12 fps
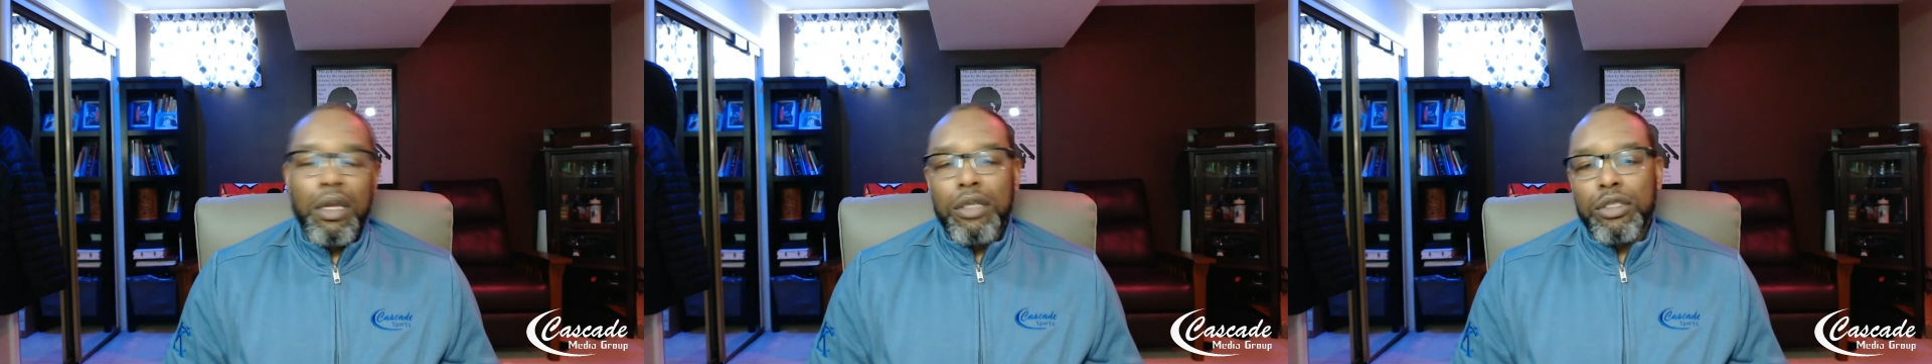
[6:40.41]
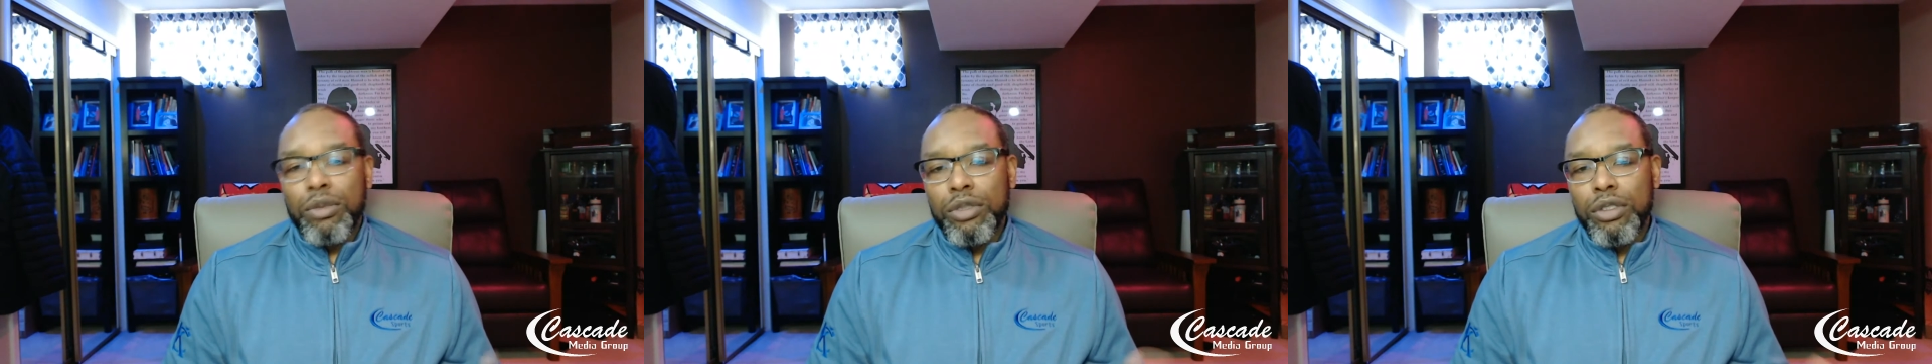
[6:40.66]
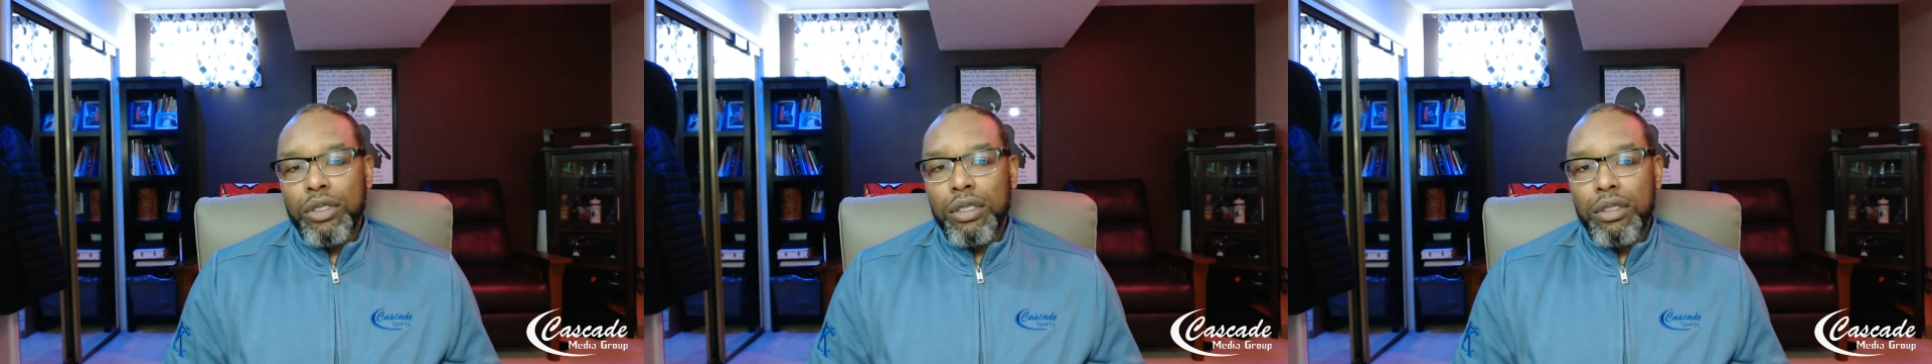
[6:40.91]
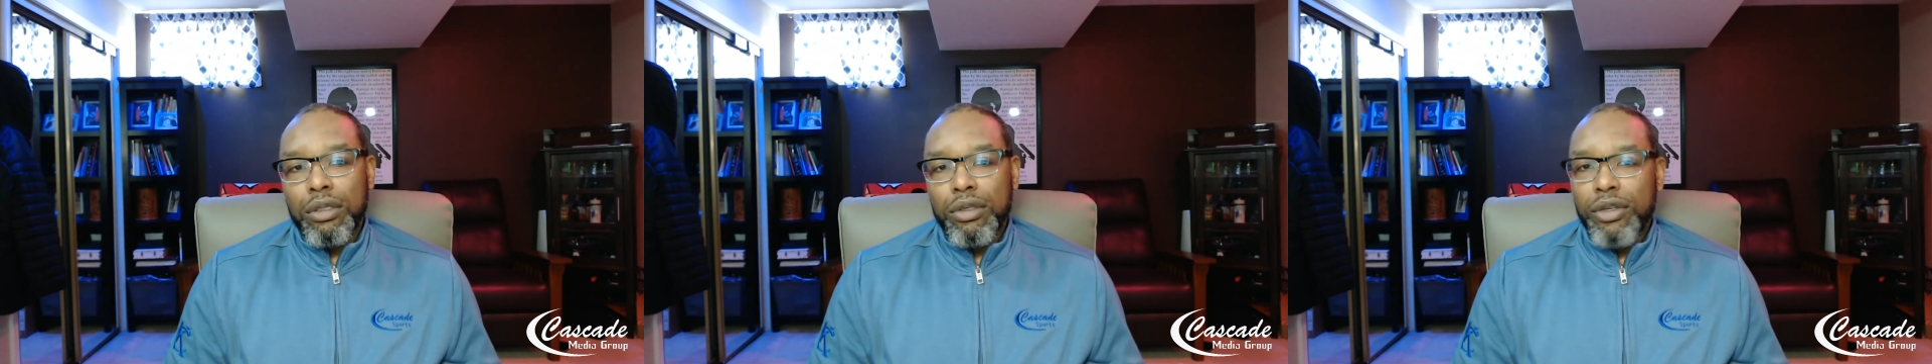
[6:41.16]
So what you
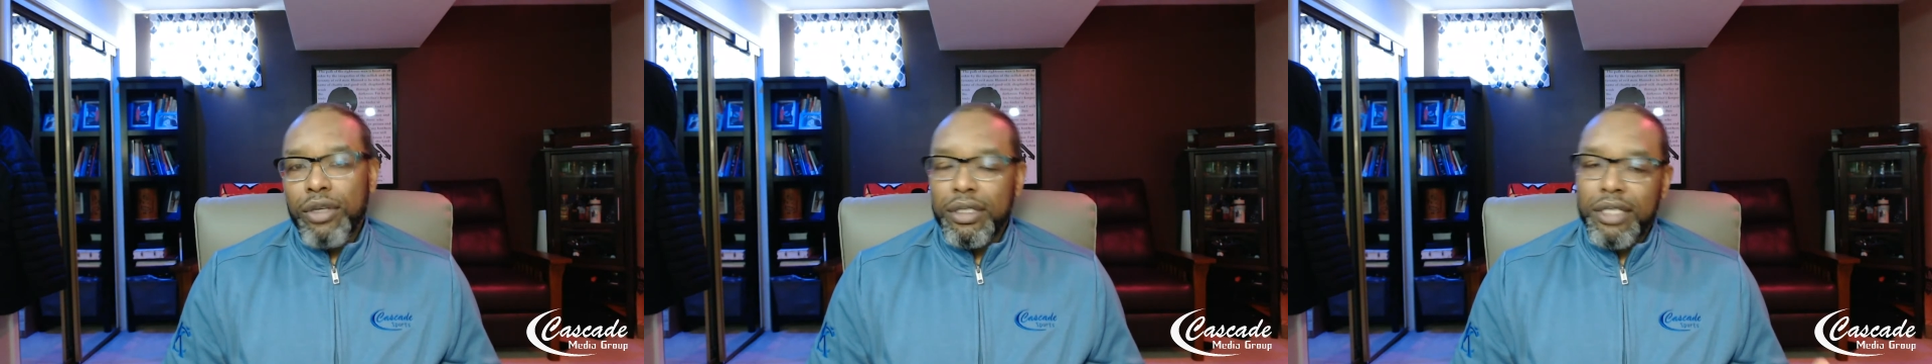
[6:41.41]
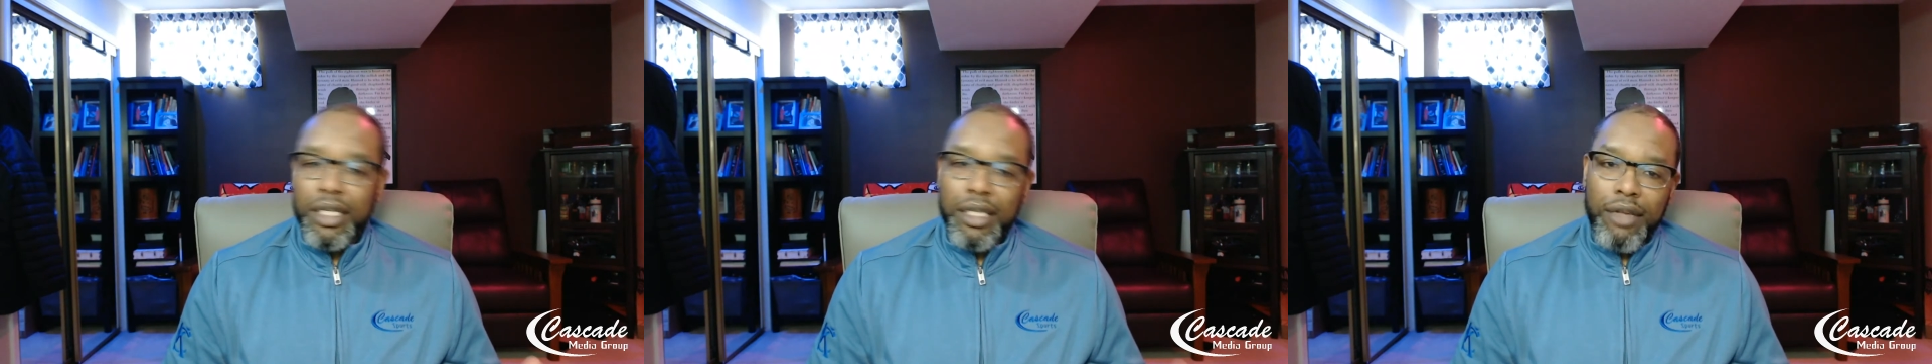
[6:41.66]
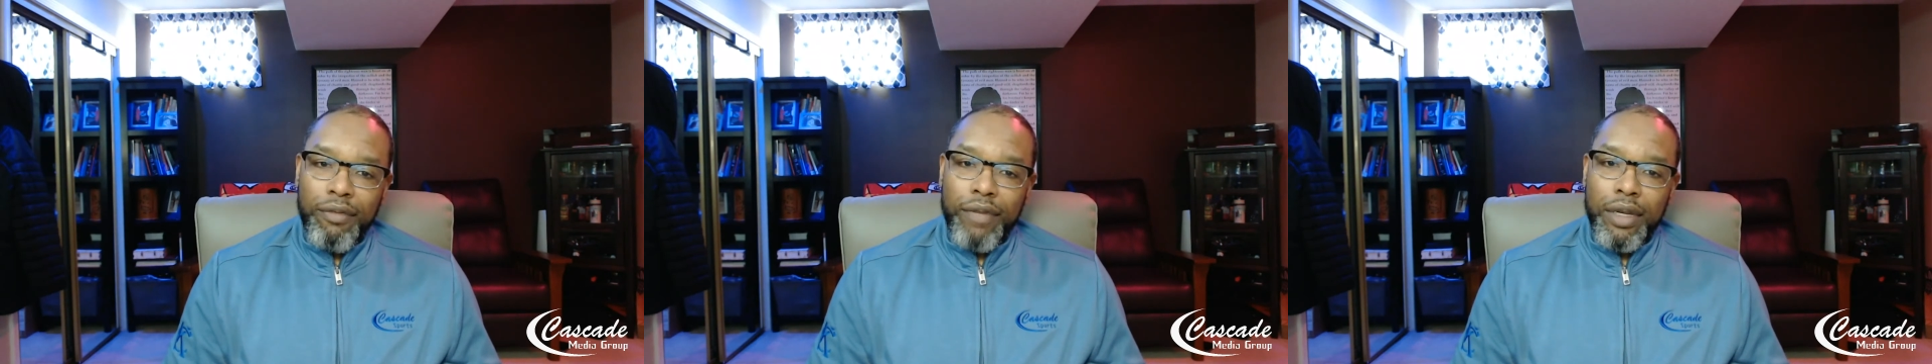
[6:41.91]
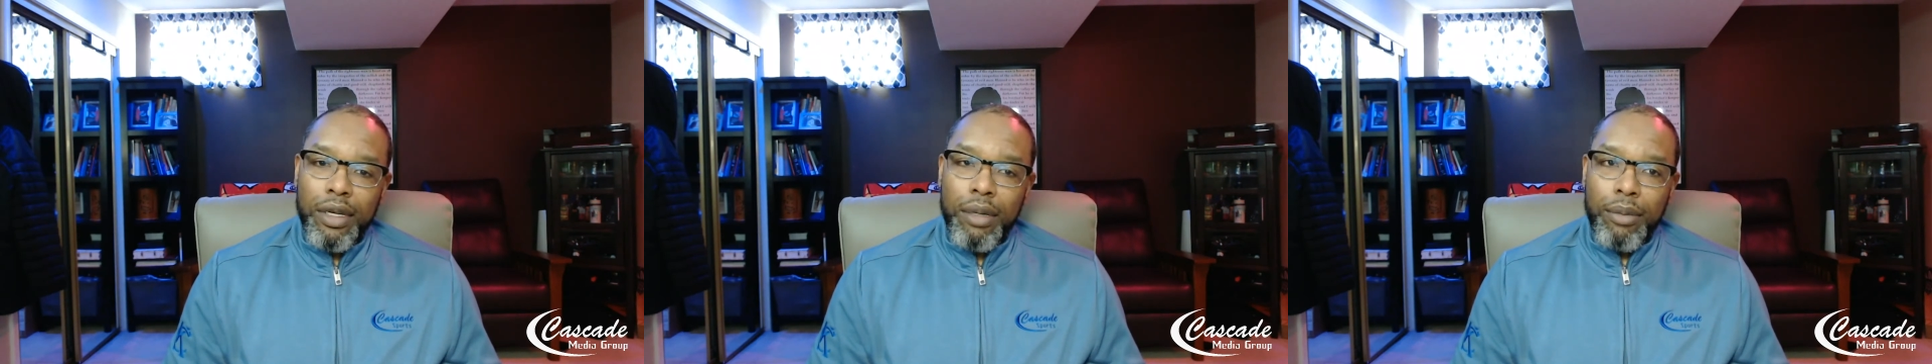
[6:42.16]
can do, you can take that
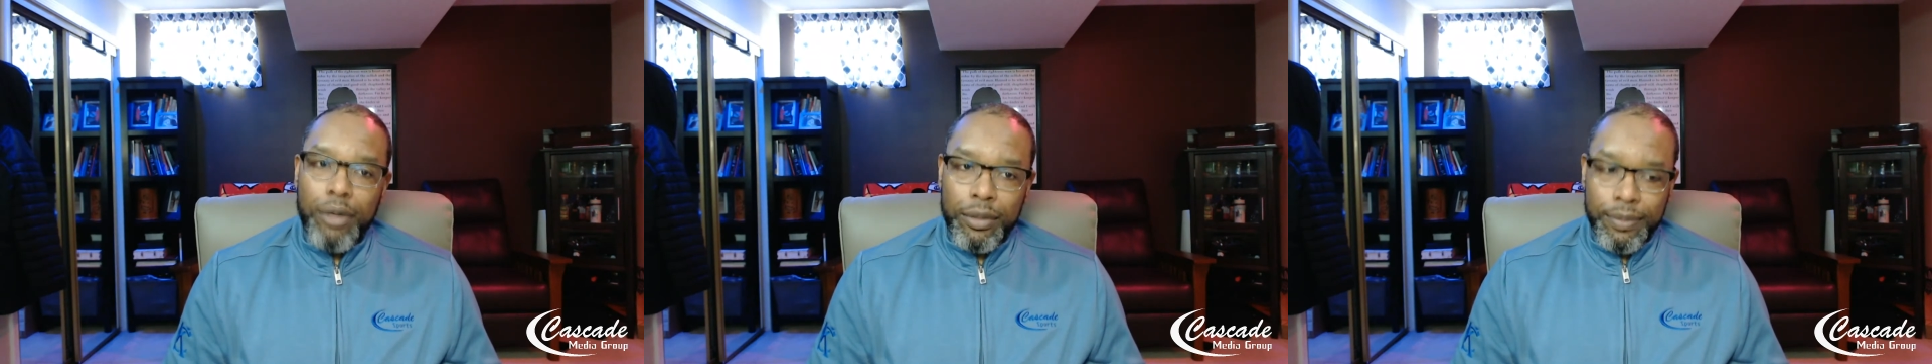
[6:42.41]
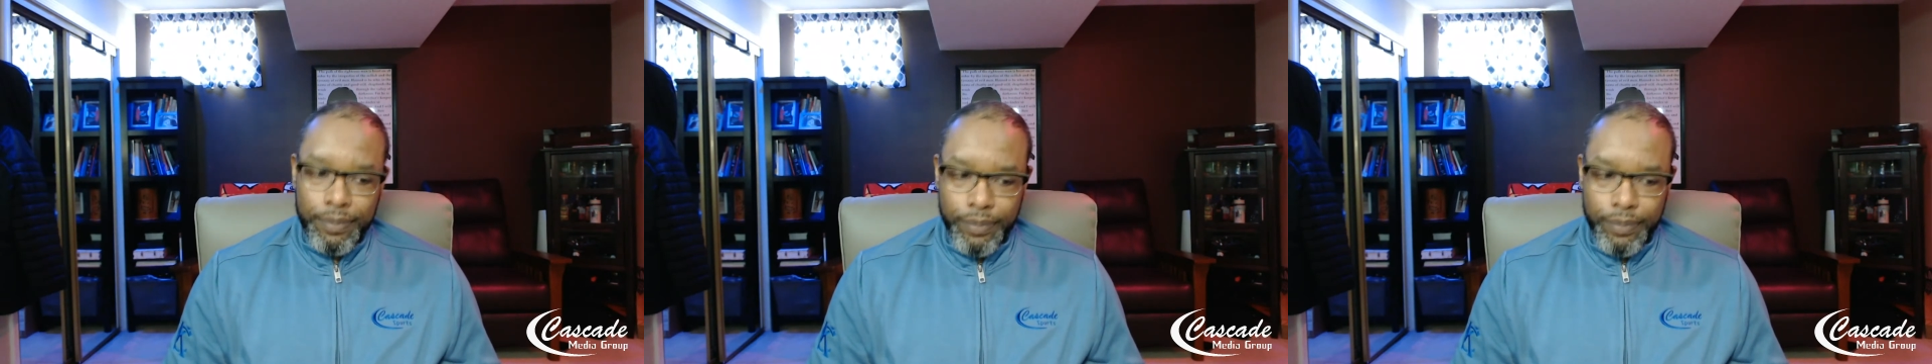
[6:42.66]
VIN number